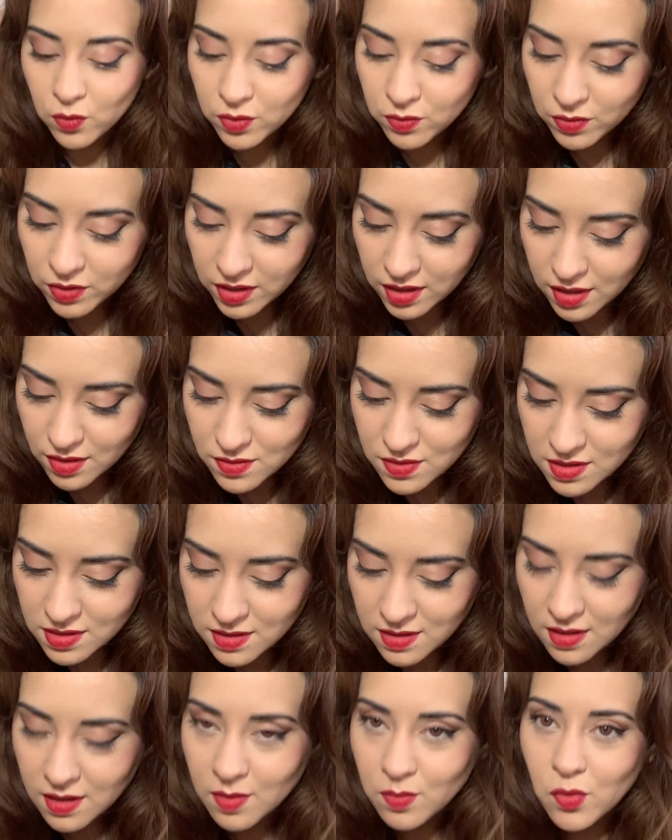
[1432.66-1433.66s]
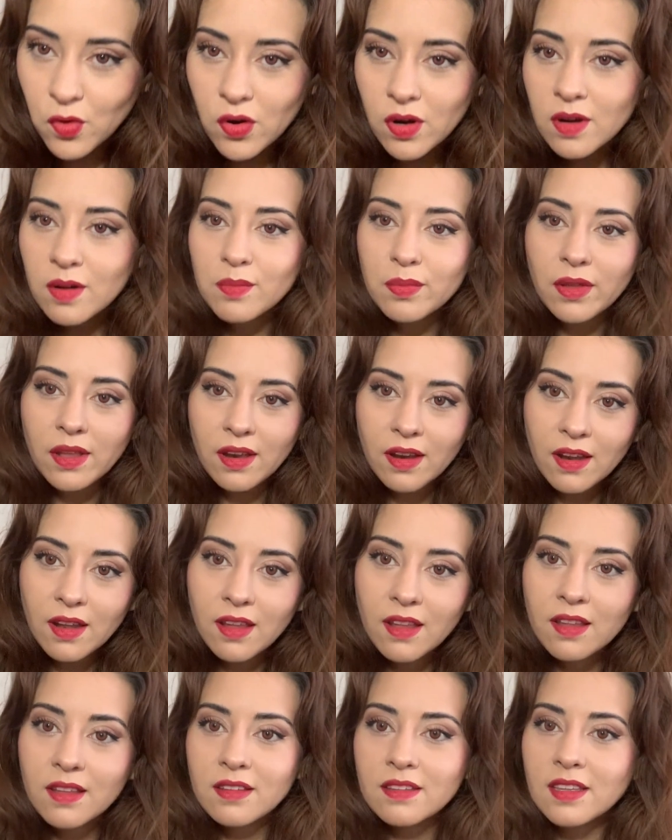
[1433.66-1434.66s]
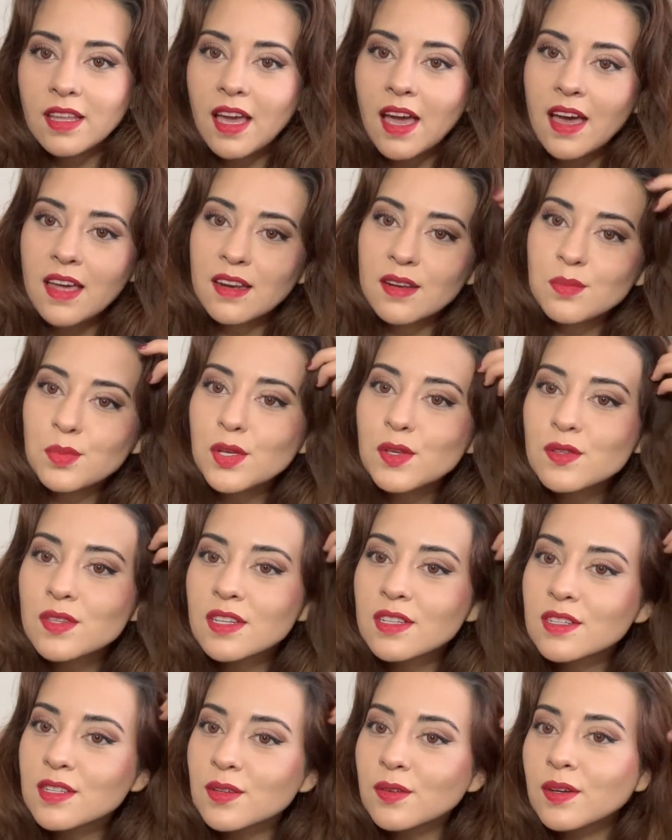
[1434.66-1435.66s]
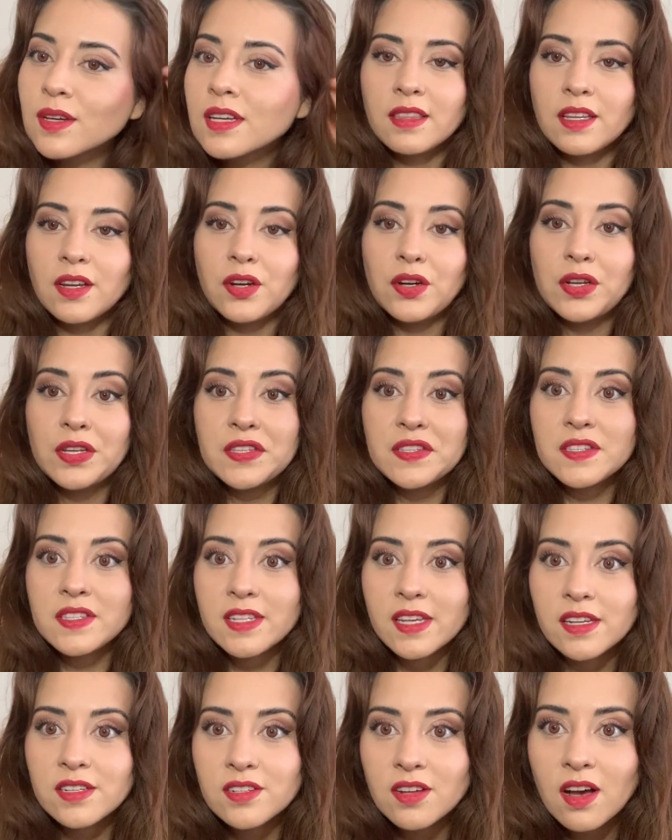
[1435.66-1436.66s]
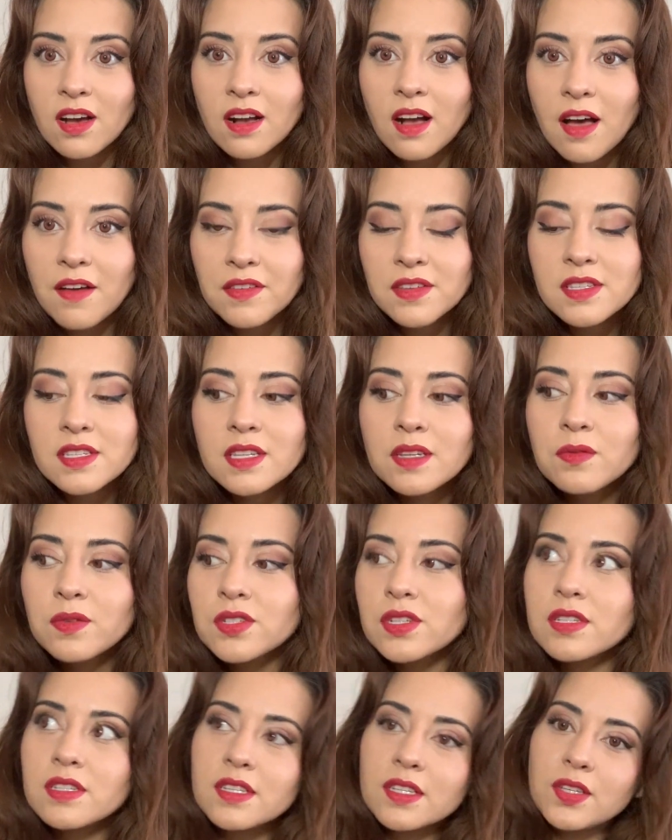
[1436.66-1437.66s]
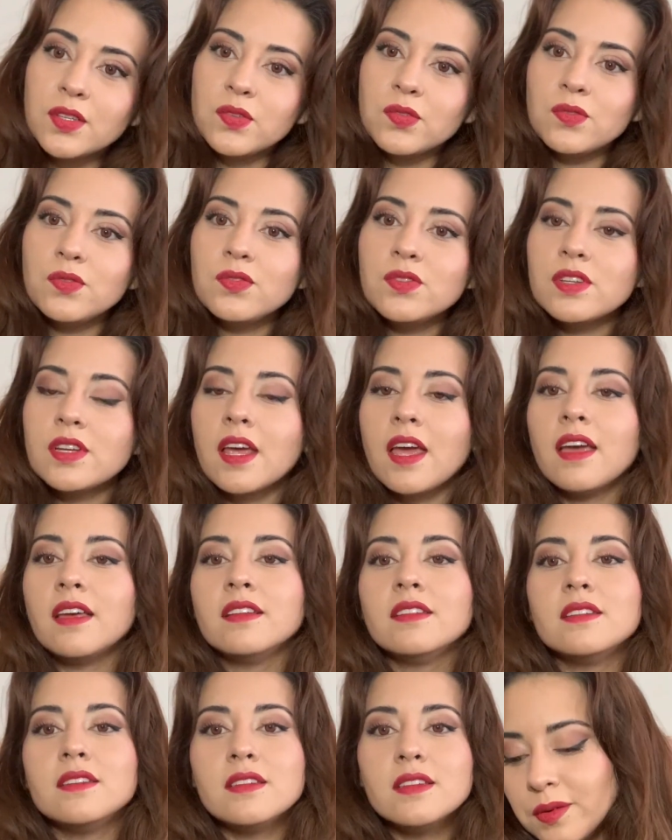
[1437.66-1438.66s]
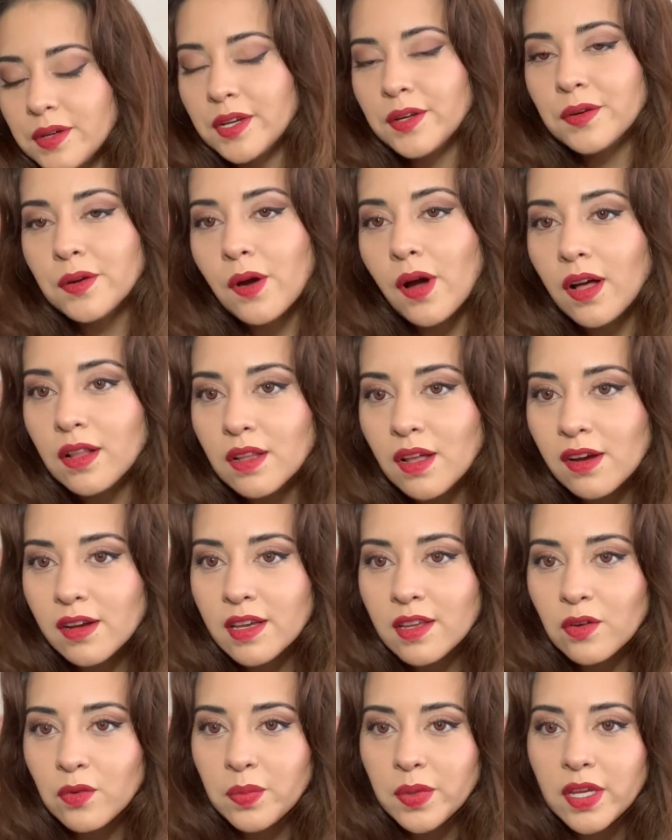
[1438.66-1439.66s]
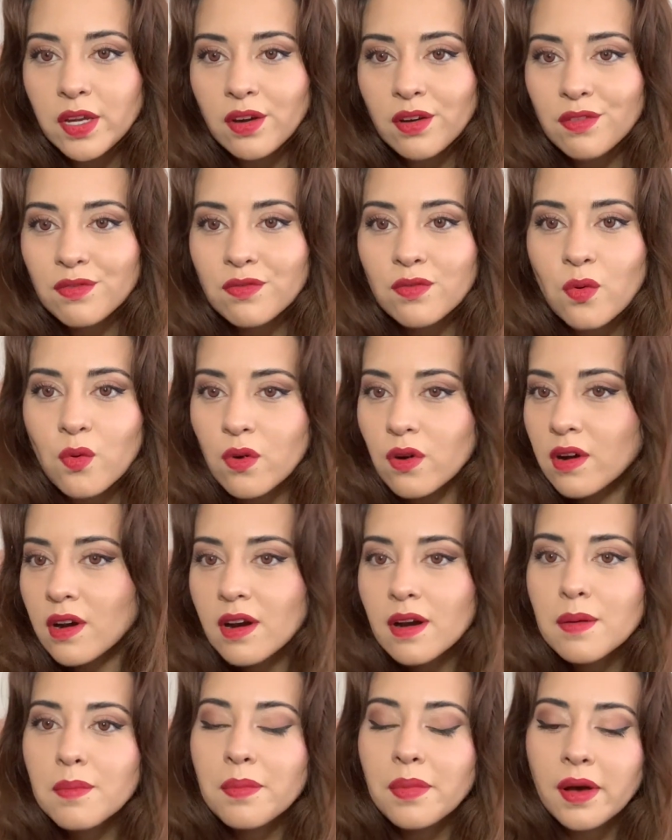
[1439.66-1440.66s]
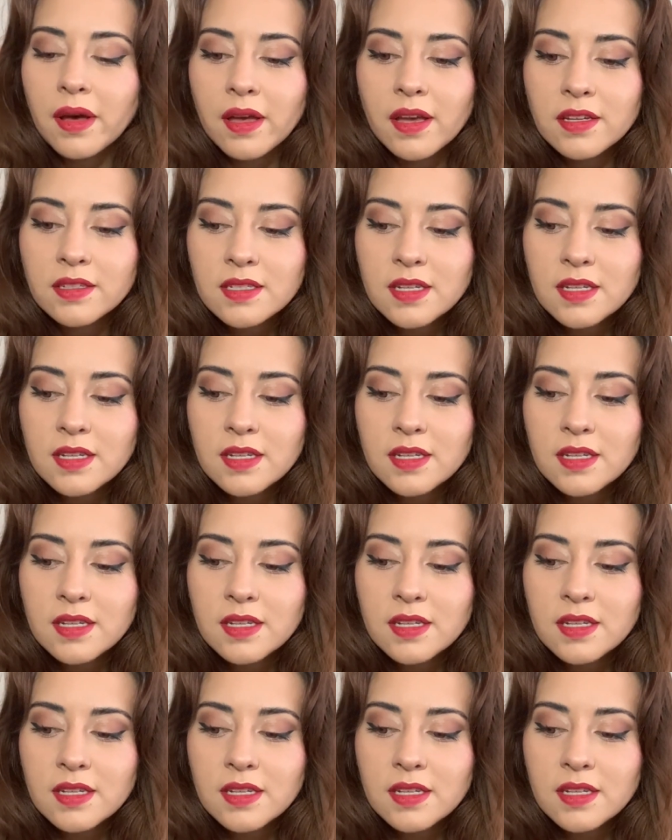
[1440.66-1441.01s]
really uses anymore, but they added music to it. There is TikTok, obviously, which is huge, and we don't know how long it'll be here for, but